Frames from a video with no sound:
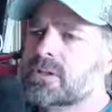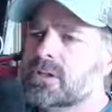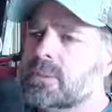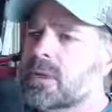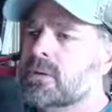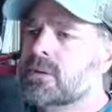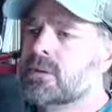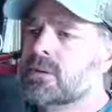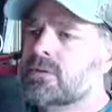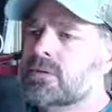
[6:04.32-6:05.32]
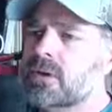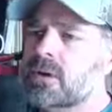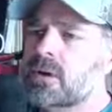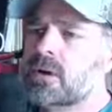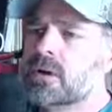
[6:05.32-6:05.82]
your opponent see free
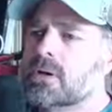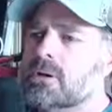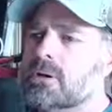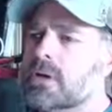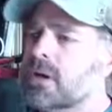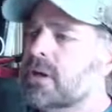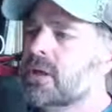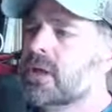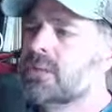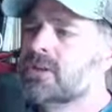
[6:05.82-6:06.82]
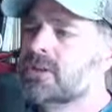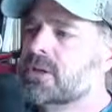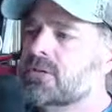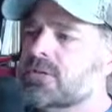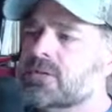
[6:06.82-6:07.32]
cards. And there he let me
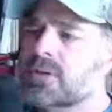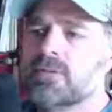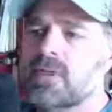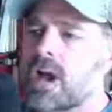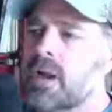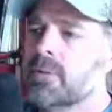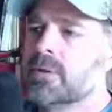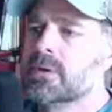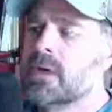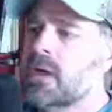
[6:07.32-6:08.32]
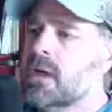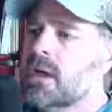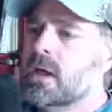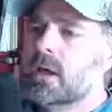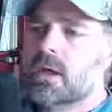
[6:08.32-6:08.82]
see a free flop, and
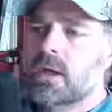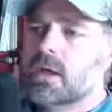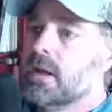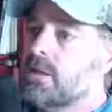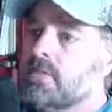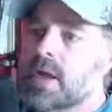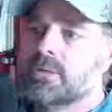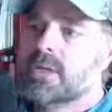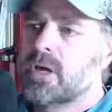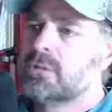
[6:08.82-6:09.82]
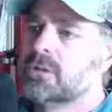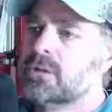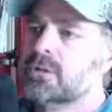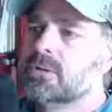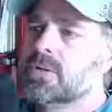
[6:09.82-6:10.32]
I flopped top
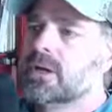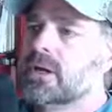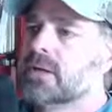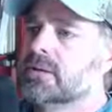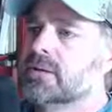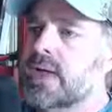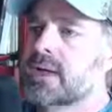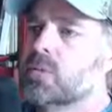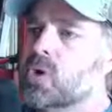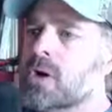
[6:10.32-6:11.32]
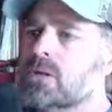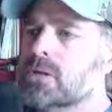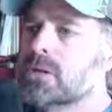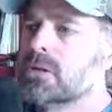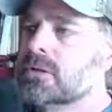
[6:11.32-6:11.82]
two and had him
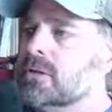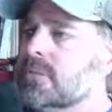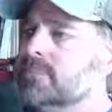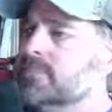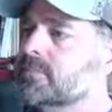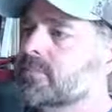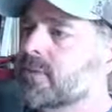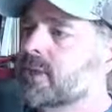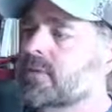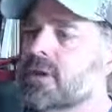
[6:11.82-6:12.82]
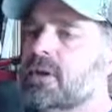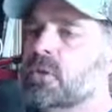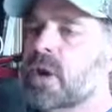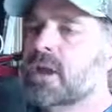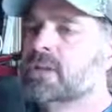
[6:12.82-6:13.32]
crushed. If he had
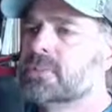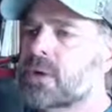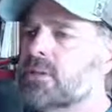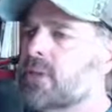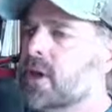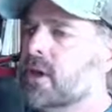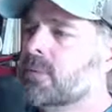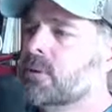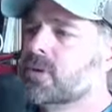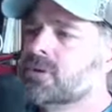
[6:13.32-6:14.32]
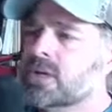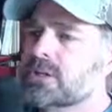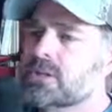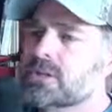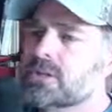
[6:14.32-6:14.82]
raised pre-flop with those
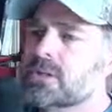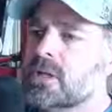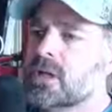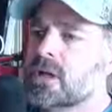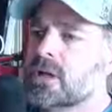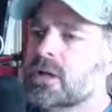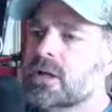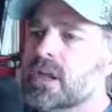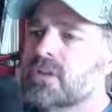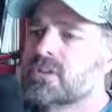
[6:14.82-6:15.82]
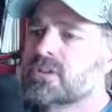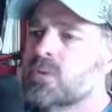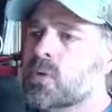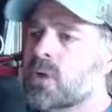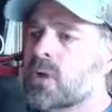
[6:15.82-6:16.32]
aces and I had
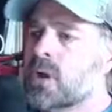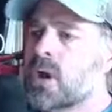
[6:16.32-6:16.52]
6-4